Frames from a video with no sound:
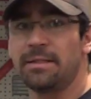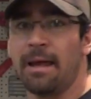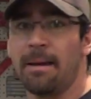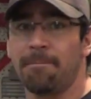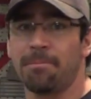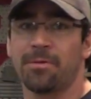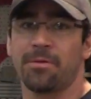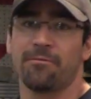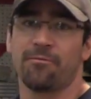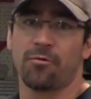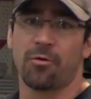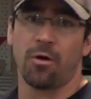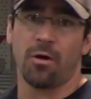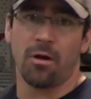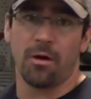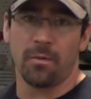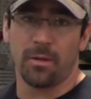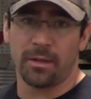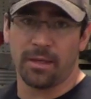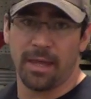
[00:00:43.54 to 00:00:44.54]
depth for
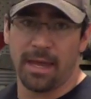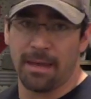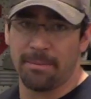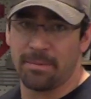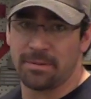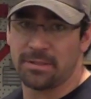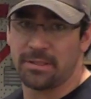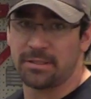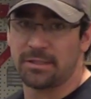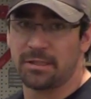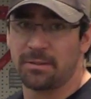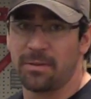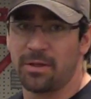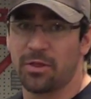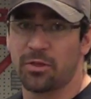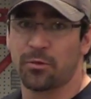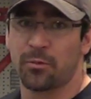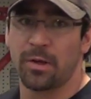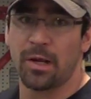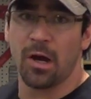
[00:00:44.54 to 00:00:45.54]
all the cabinets is going to be
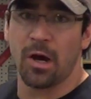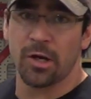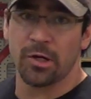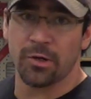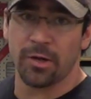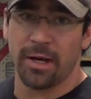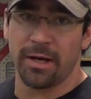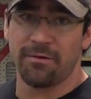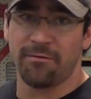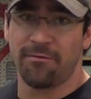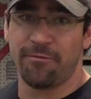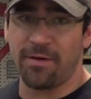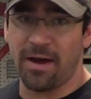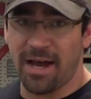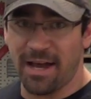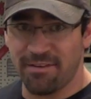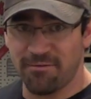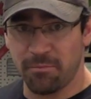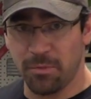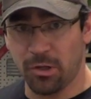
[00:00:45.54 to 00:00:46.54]

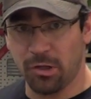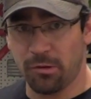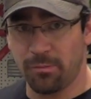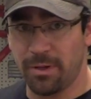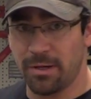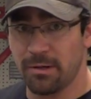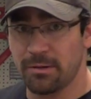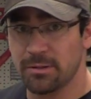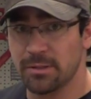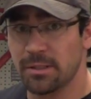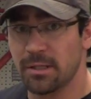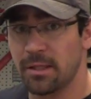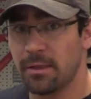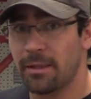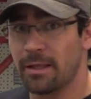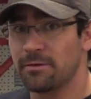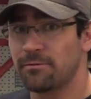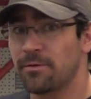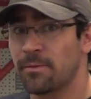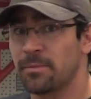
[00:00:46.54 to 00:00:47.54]
305 millimeters.
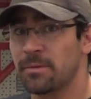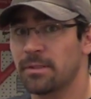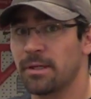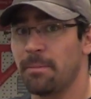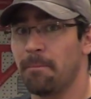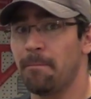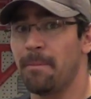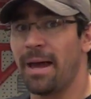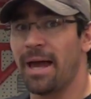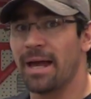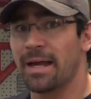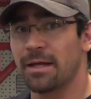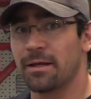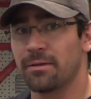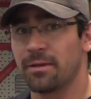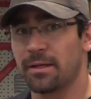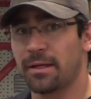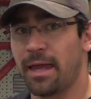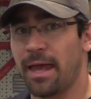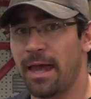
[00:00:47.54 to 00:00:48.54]
That's from the back
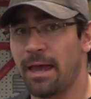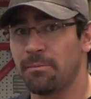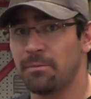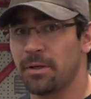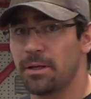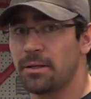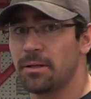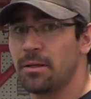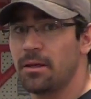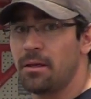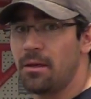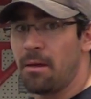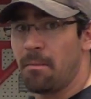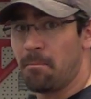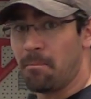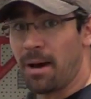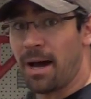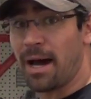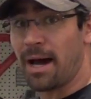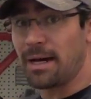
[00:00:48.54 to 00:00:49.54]
of the cabinet
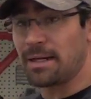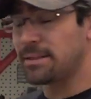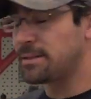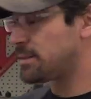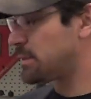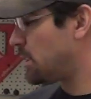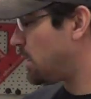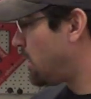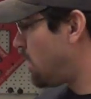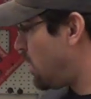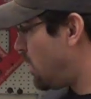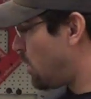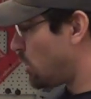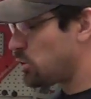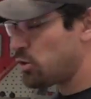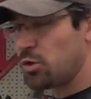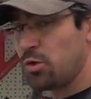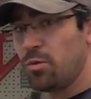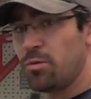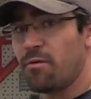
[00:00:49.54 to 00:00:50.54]
box
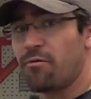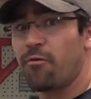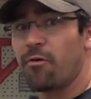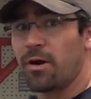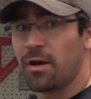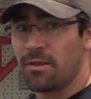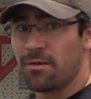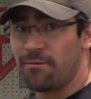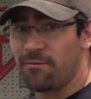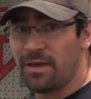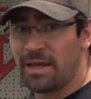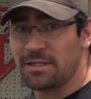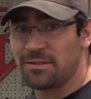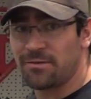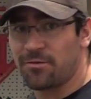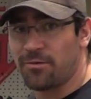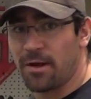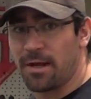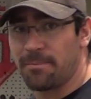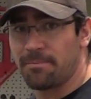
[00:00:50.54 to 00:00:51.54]
to the front of the face
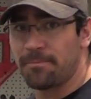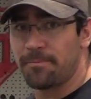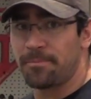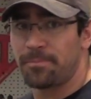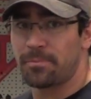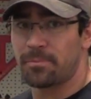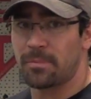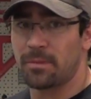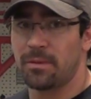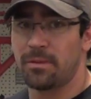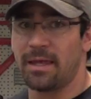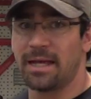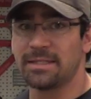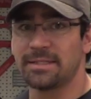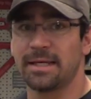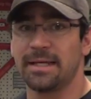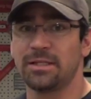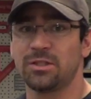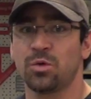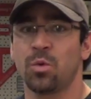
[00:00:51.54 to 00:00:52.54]
frame. And
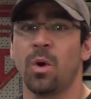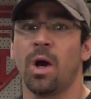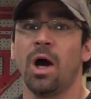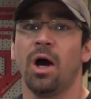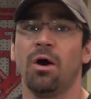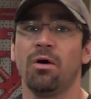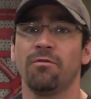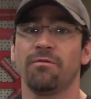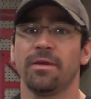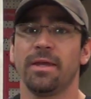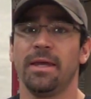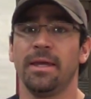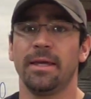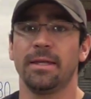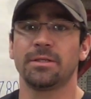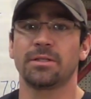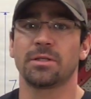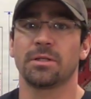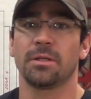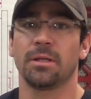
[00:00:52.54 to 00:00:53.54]
that's a
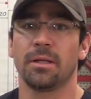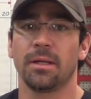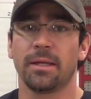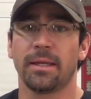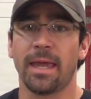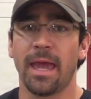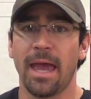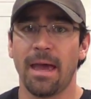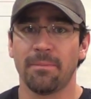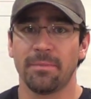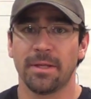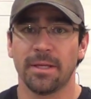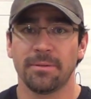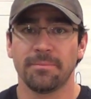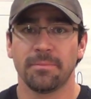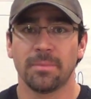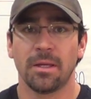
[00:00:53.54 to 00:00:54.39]
12-inch cabinet.